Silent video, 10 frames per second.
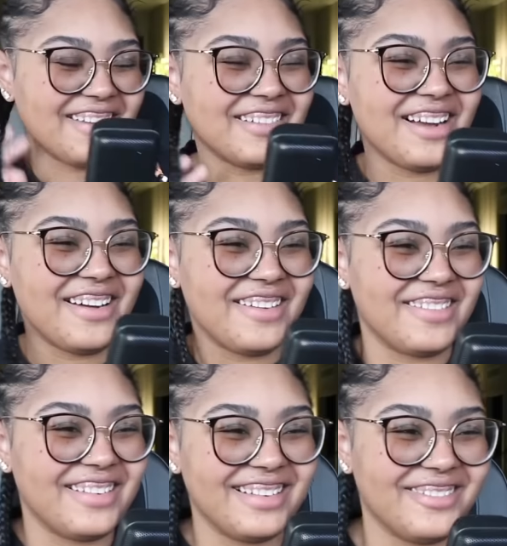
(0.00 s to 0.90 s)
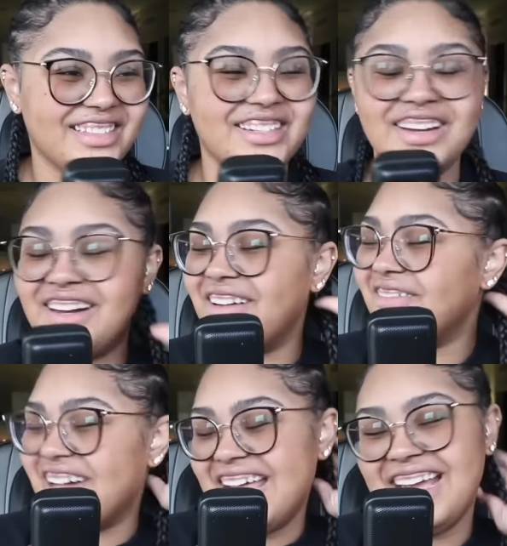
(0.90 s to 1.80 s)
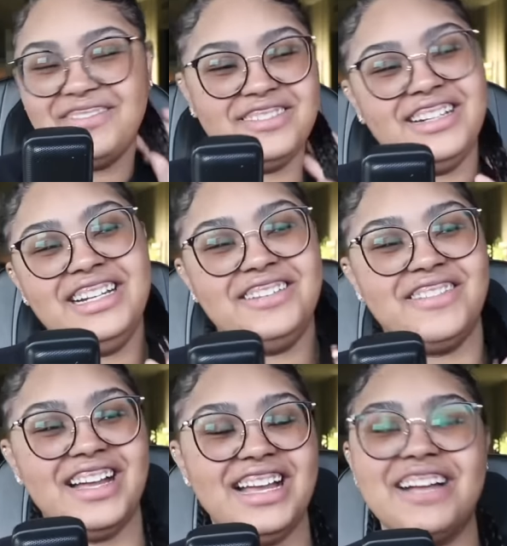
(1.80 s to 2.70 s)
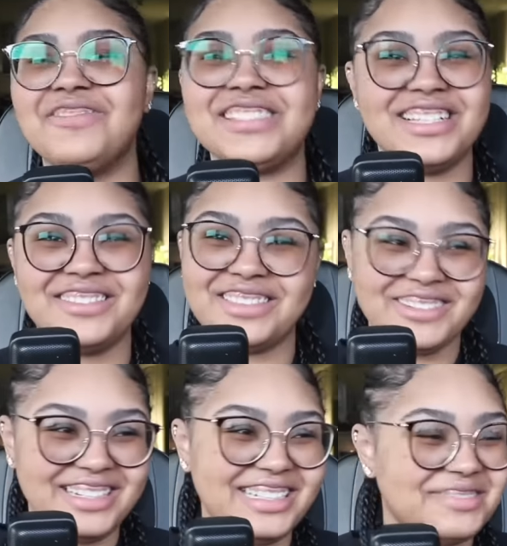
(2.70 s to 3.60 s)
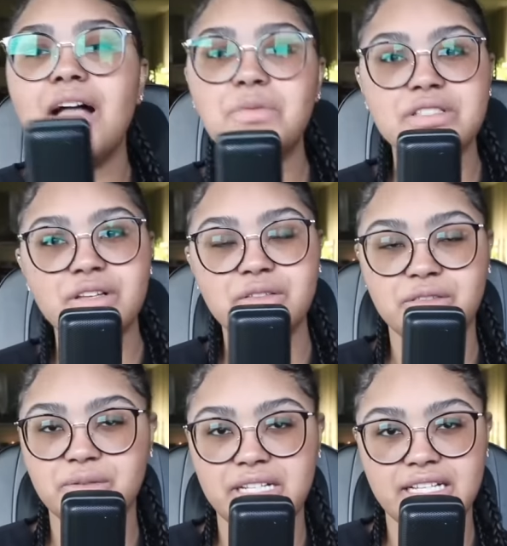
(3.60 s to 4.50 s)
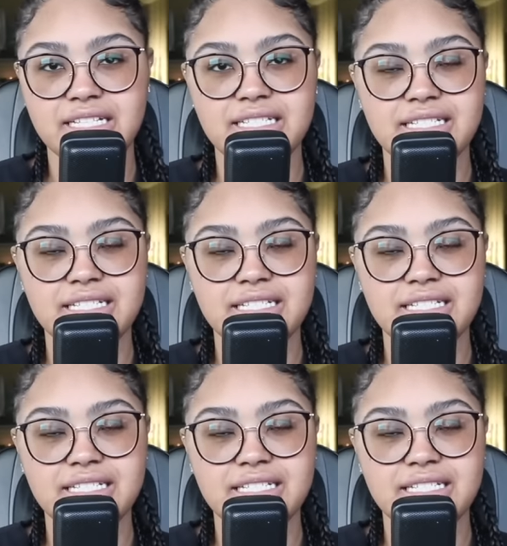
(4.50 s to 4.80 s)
don't know. Girl, whatever. Anyway, episode 3. Episode 3 is